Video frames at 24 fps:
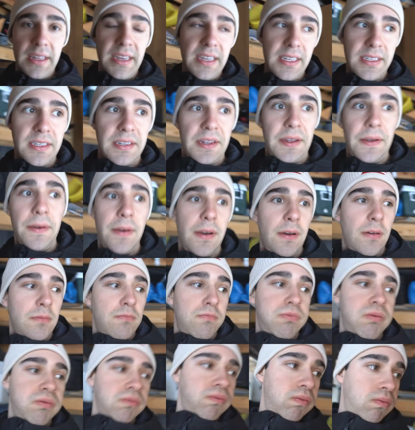this,
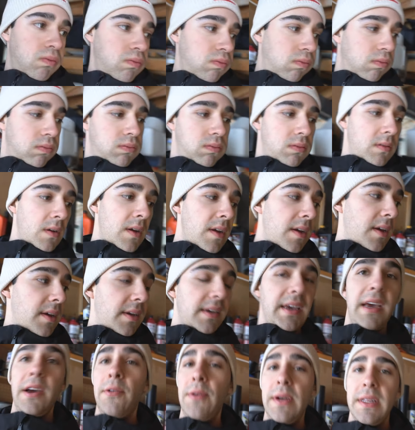
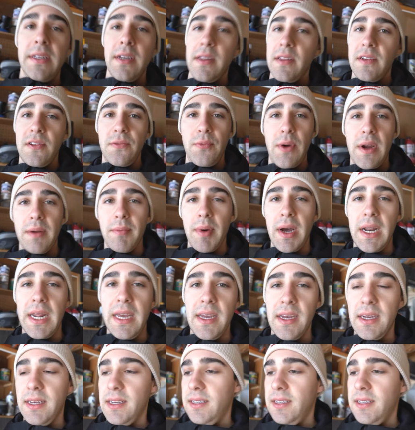can't wait till the spring, buddy.